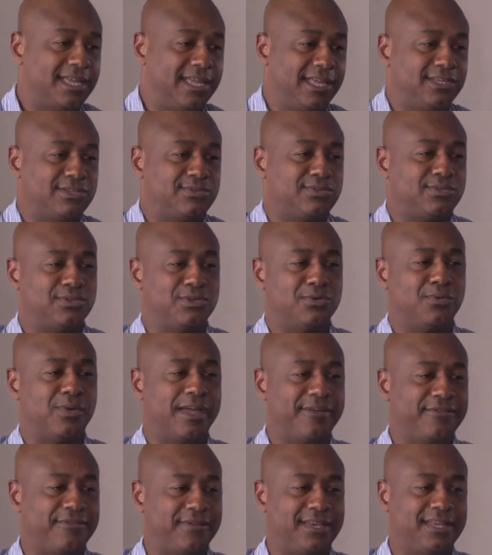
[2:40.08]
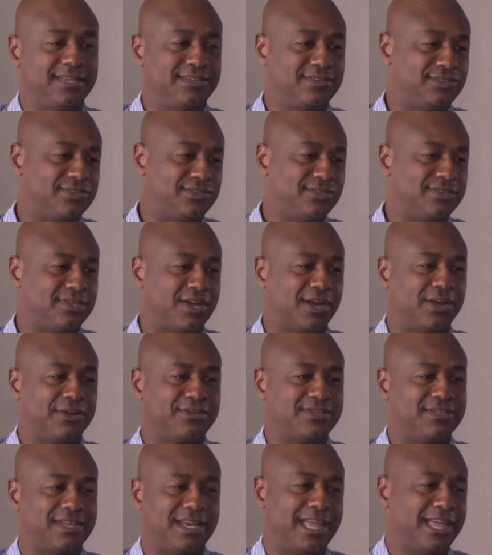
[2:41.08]
his new wife, and his
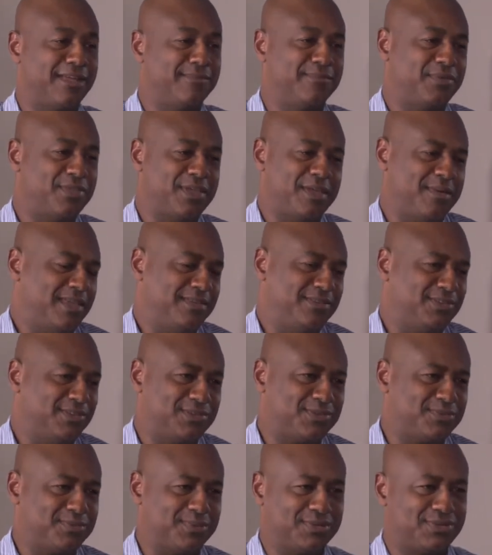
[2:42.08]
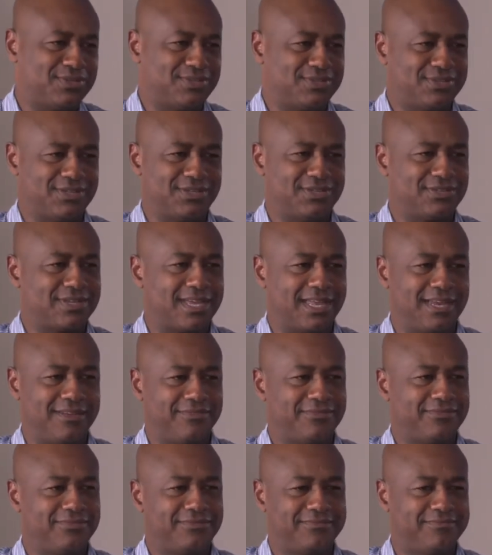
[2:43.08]
daughters than I am with him. He was just
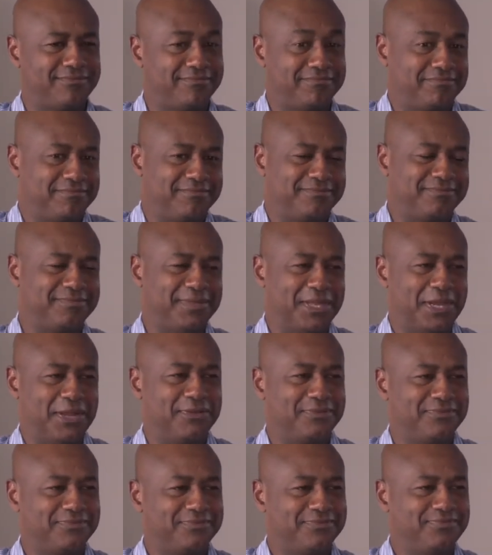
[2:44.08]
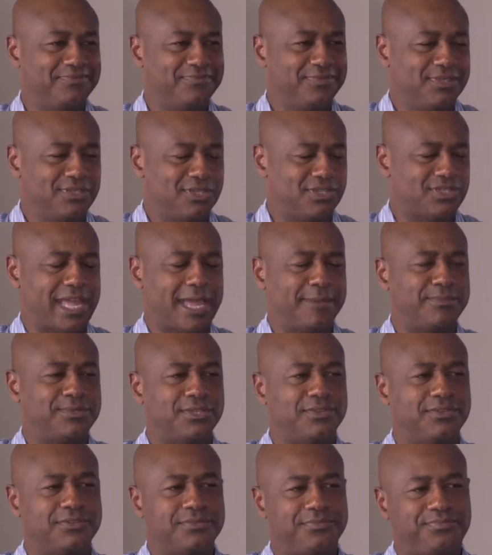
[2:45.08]
kind of, just
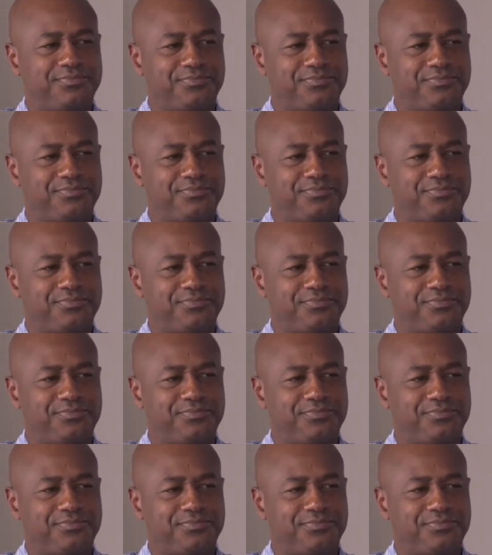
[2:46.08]
absent.